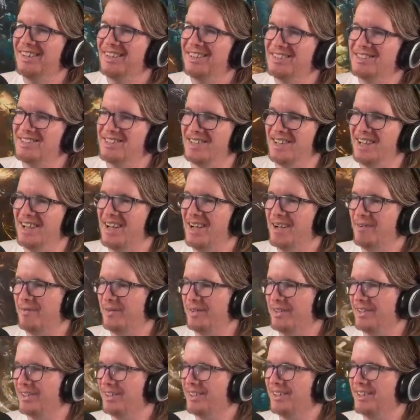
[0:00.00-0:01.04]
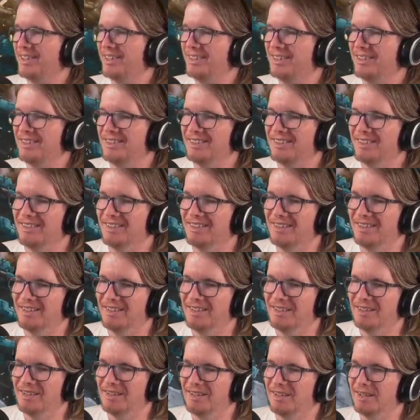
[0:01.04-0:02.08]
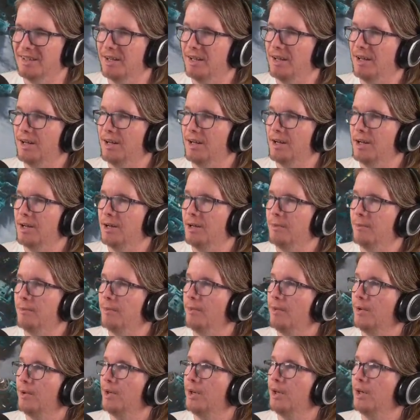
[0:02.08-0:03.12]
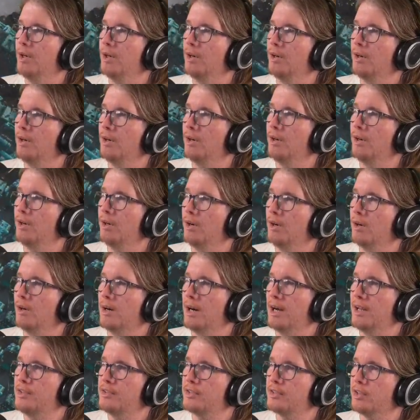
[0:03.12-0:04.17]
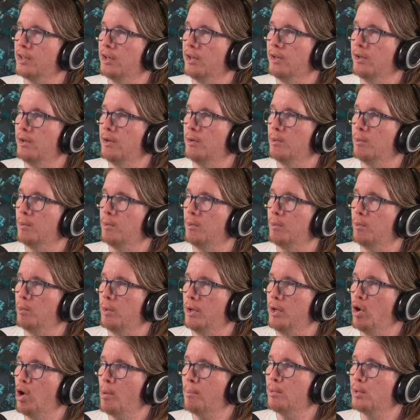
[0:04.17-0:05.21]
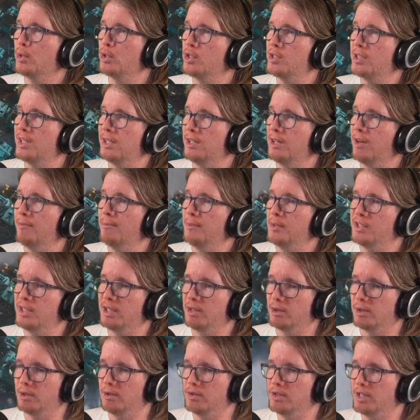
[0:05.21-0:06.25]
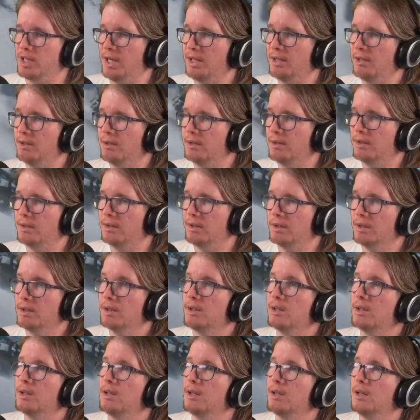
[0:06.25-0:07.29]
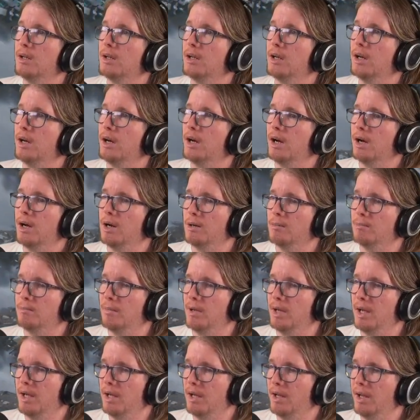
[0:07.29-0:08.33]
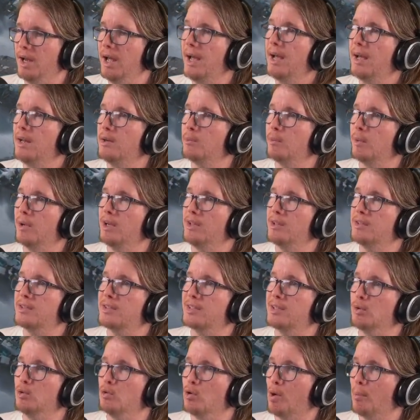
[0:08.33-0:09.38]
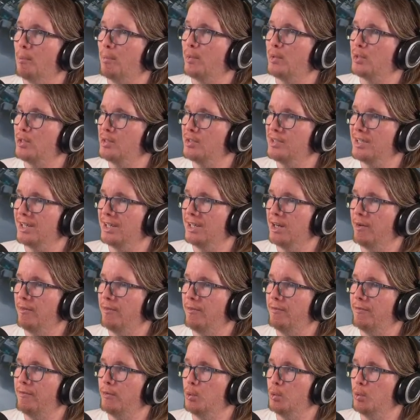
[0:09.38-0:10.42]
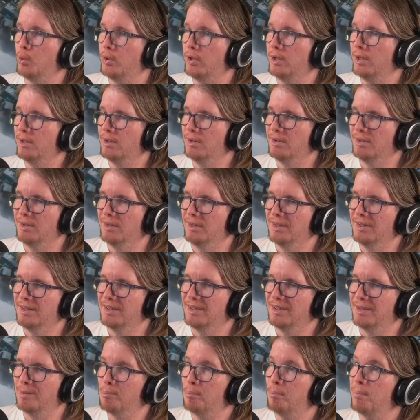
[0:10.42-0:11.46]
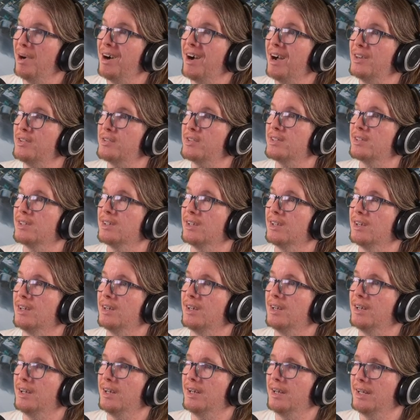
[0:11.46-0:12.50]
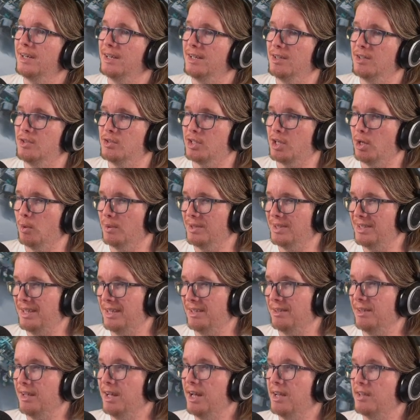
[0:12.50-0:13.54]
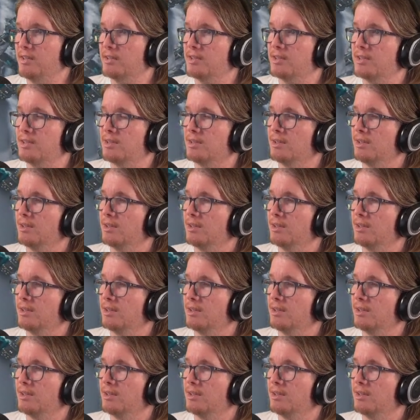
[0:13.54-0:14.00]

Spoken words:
Definitely. All right, so we're not producing enough materials yet. And we're still not producing enough food, but it is going down less.